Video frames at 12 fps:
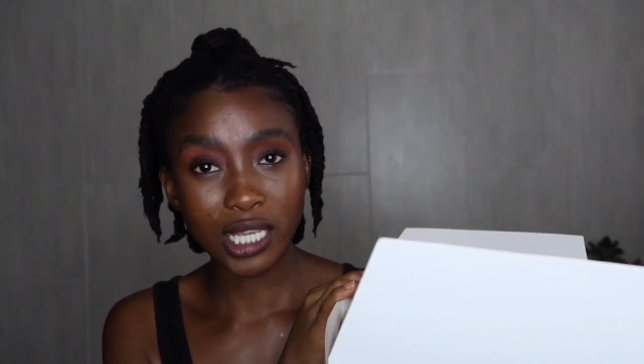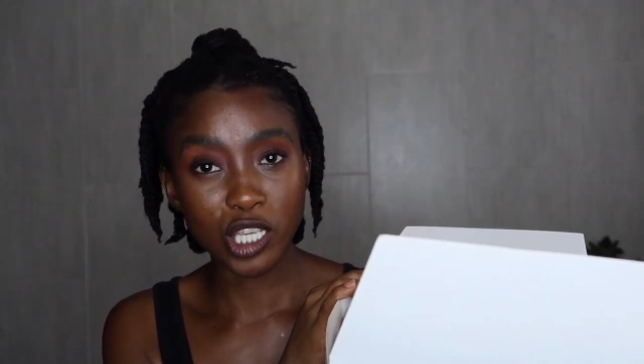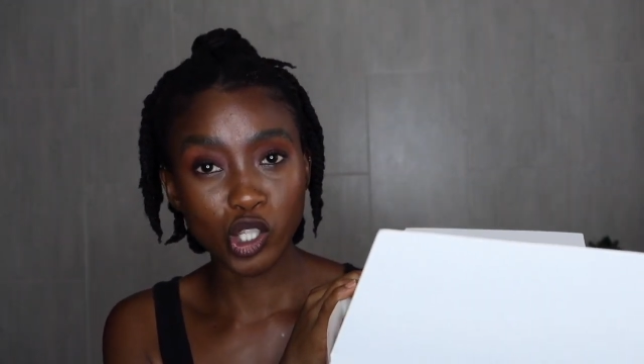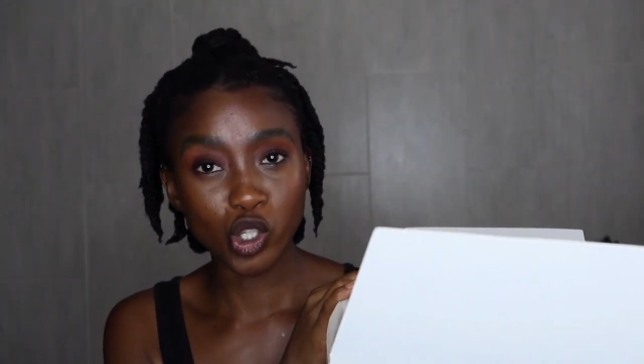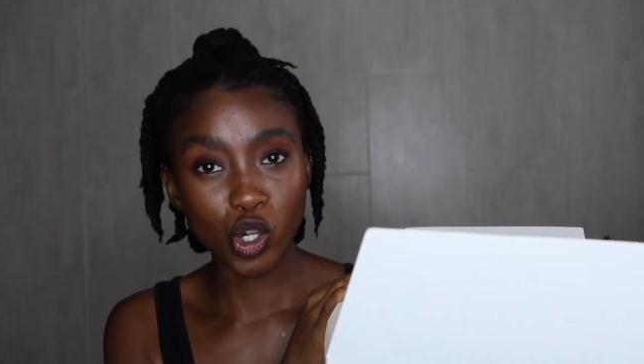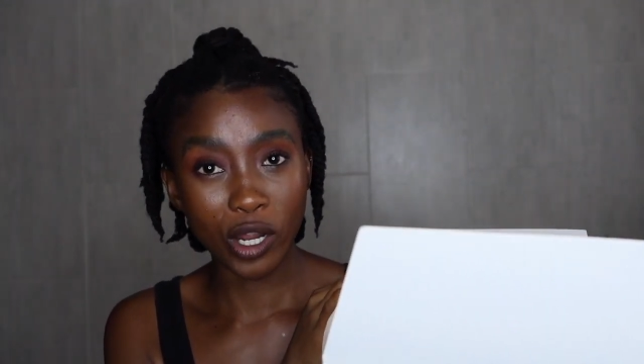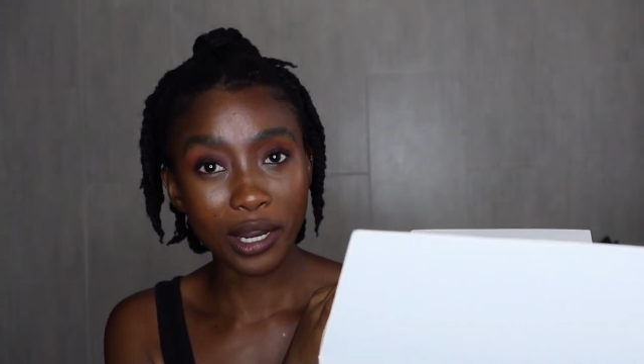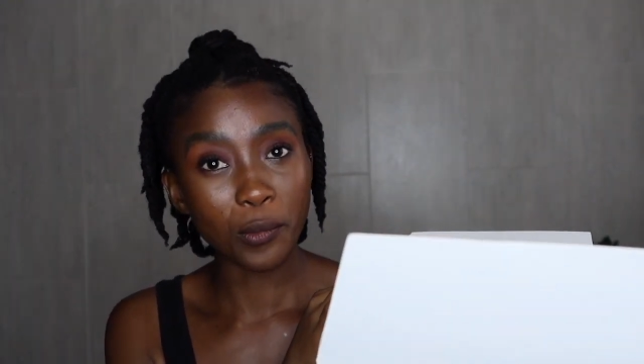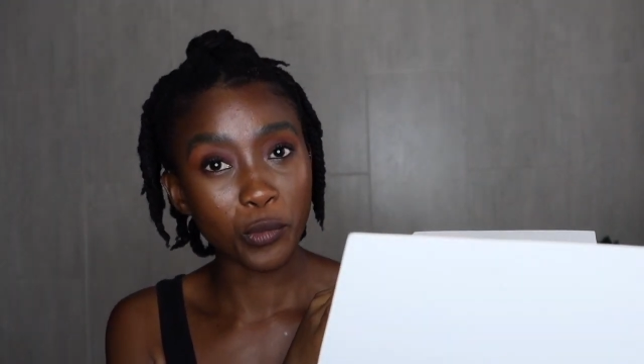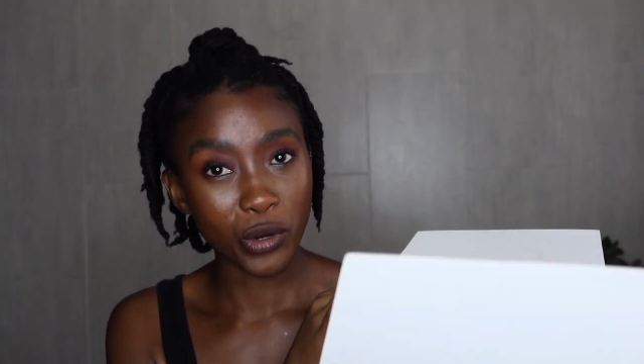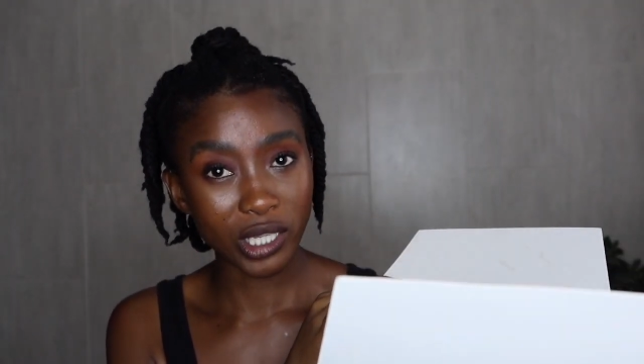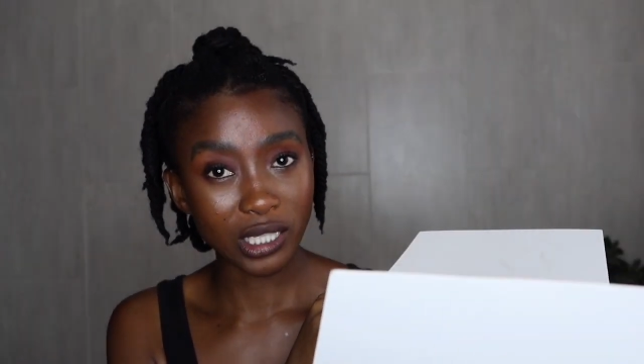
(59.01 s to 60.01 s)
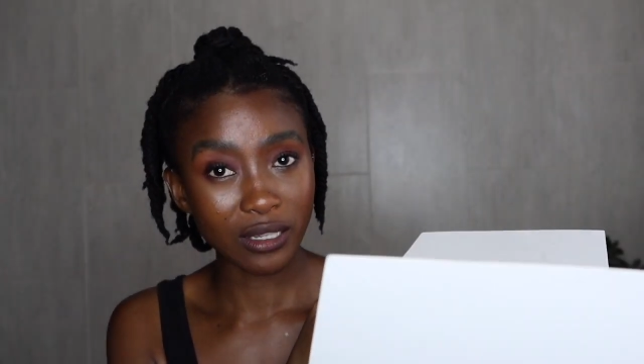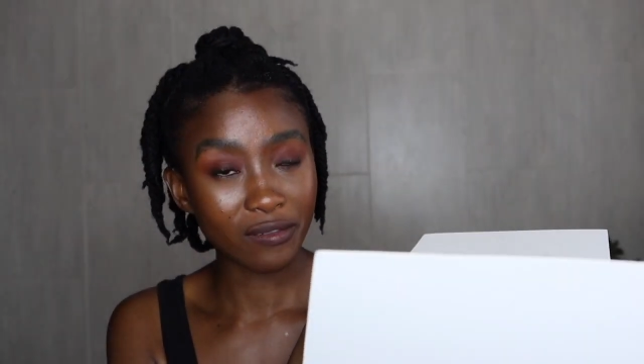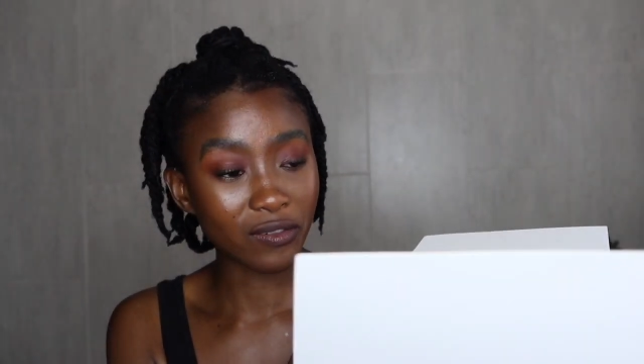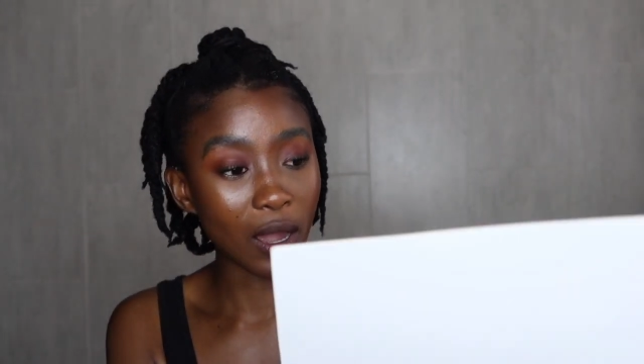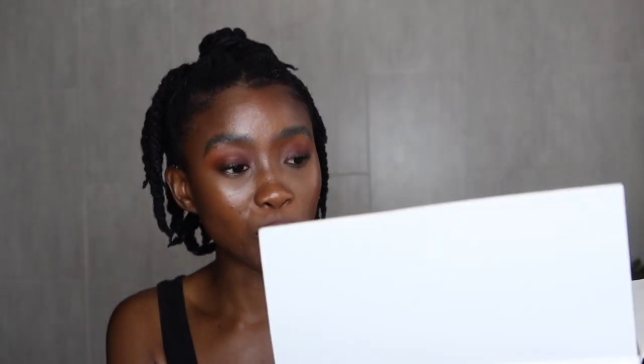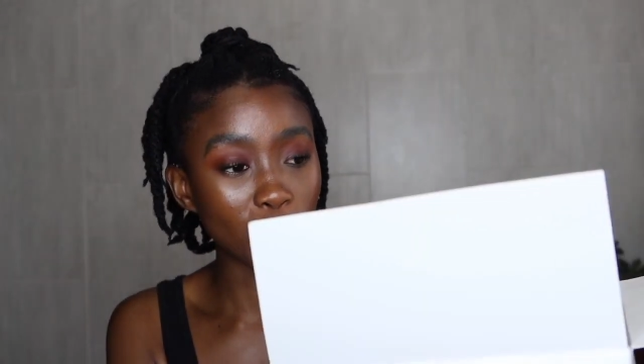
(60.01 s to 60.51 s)
is not
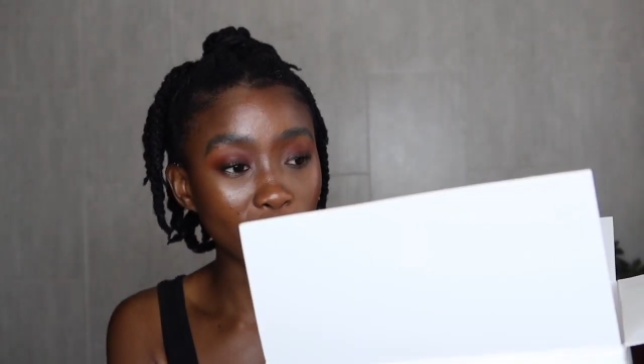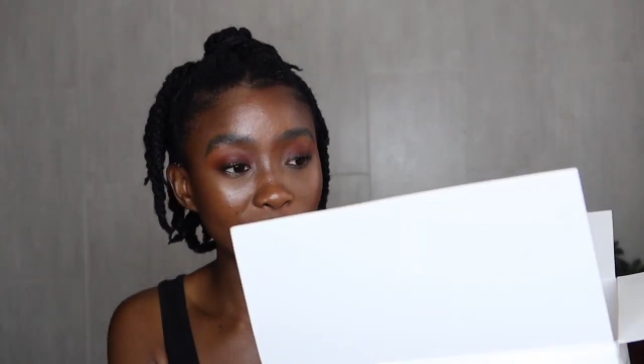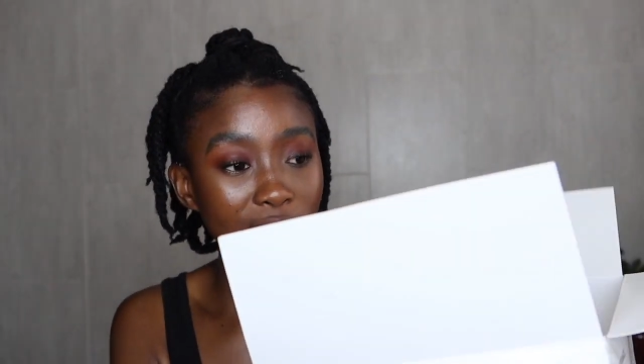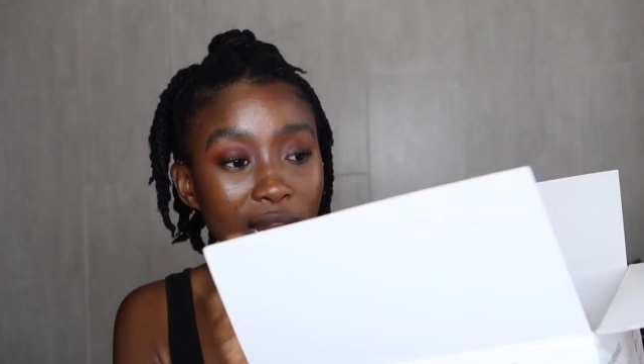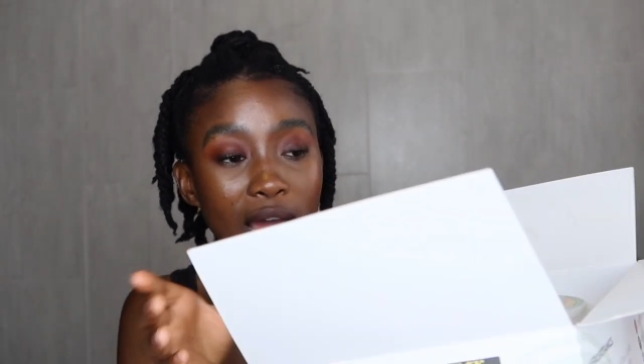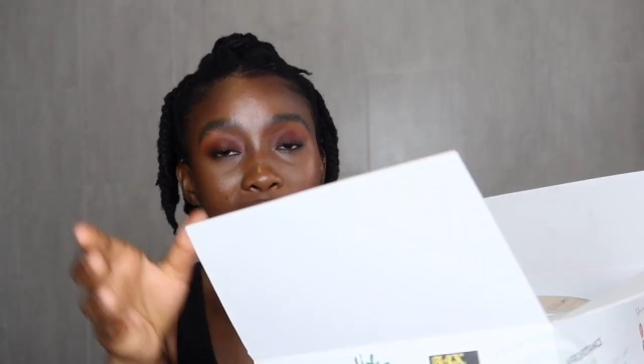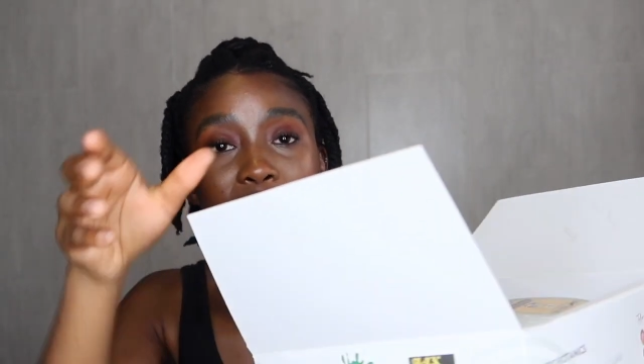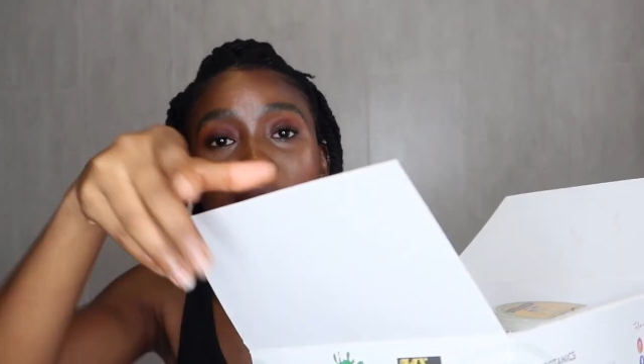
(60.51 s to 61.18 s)
impressive, I'm not gonna lie.